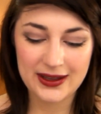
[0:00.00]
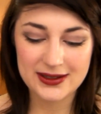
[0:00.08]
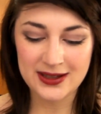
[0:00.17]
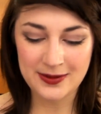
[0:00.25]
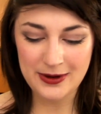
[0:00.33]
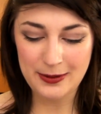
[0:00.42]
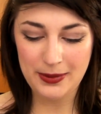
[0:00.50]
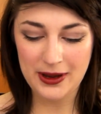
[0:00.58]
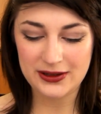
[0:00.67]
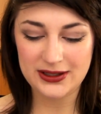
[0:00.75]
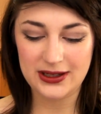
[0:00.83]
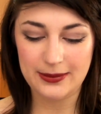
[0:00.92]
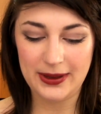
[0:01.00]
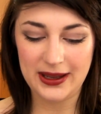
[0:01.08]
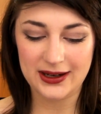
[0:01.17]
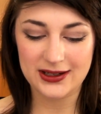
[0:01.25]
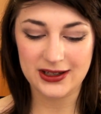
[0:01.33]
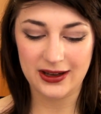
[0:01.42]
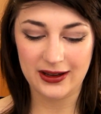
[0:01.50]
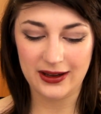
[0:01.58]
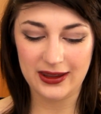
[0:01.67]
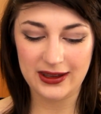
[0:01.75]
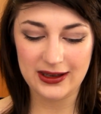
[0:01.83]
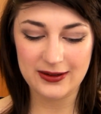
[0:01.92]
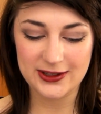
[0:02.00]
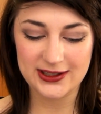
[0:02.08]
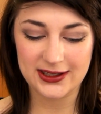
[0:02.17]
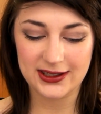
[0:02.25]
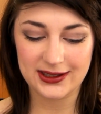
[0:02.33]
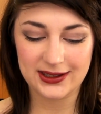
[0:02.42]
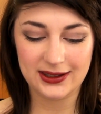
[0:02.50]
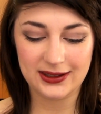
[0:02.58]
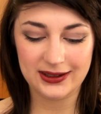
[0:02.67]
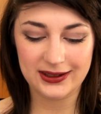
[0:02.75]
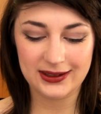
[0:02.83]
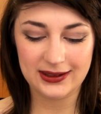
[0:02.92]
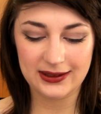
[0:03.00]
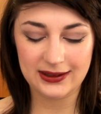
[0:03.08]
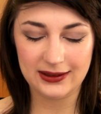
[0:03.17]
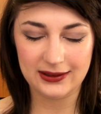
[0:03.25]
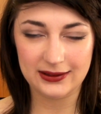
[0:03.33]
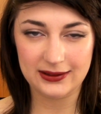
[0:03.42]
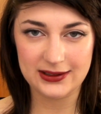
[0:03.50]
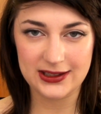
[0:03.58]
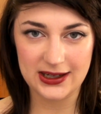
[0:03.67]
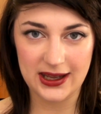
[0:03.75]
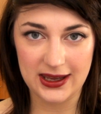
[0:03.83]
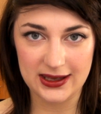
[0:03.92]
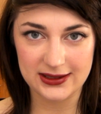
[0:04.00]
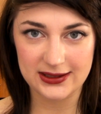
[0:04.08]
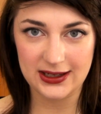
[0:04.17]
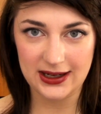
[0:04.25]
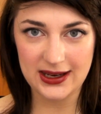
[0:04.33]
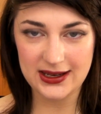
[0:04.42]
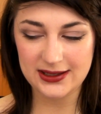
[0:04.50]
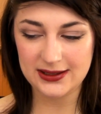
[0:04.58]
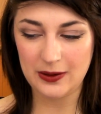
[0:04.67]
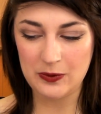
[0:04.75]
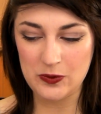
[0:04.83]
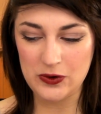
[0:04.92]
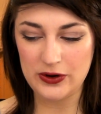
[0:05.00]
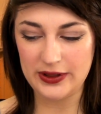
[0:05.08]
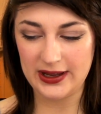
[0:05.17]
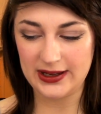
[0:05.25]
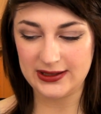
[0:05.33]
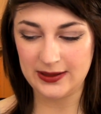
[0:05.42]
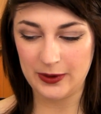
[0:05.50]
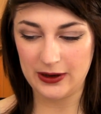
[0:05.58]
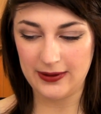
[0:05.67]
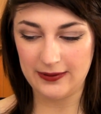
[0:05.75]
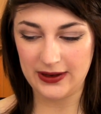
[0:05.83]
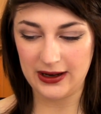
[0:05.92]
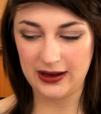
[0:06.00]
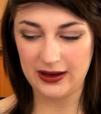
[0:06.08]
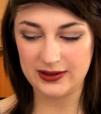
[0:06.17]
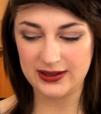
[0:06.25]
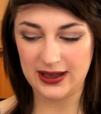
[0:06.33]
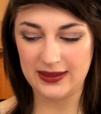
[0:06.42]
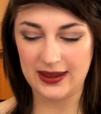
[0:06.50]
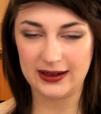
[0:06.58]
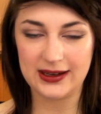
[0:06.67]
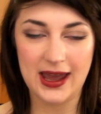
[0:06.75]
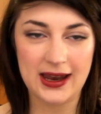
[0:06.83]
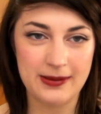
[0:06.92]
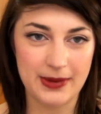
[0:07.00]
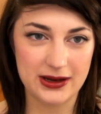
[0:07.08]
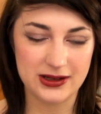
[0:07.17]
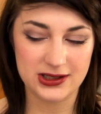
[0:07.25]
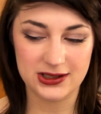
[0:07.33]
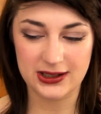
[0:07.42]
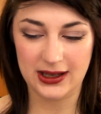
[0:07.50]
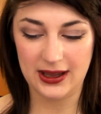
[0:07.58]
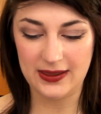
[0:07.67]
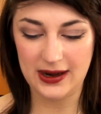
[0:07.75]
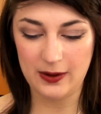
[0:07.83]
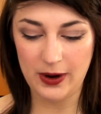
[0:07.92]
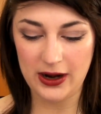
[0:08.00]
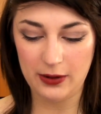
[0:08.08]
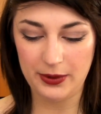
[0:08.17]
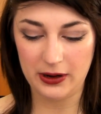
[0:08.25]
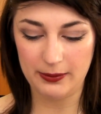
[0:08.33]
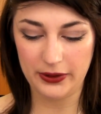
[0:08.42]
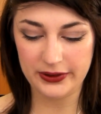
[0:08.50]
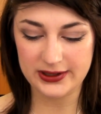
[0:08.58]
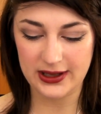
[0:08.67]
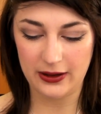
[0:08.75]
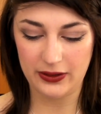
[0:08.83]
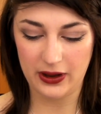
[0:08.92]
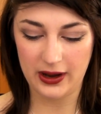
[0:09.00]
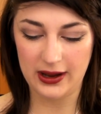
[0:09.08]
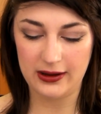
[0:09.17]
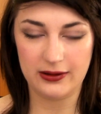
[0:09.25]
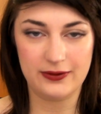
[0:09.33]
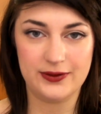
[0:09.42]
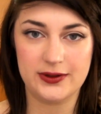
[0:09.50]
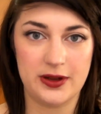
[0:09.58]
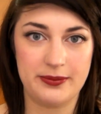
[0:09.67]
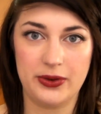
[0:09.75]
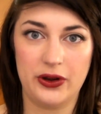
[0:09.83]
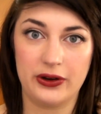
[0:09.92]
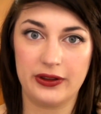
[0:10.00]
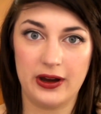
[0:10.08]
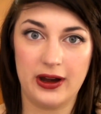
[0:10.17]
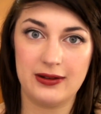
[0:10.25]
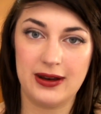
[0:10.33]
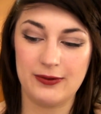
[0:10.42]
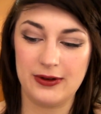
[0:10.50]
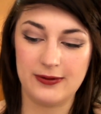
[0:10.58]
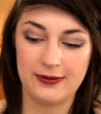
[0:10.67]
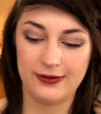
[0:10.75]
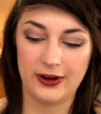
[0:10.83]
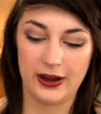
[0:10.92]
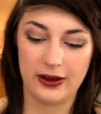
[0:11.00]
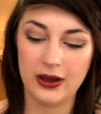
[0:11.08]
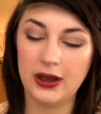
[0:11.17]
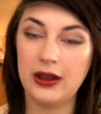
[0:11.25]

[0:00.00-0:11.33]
Someone posted a picture, I think it was Denise. Denise wore this in one of her videos and then Kelly mentioned it and then it went up in a blog sale that some blog that I never even follow,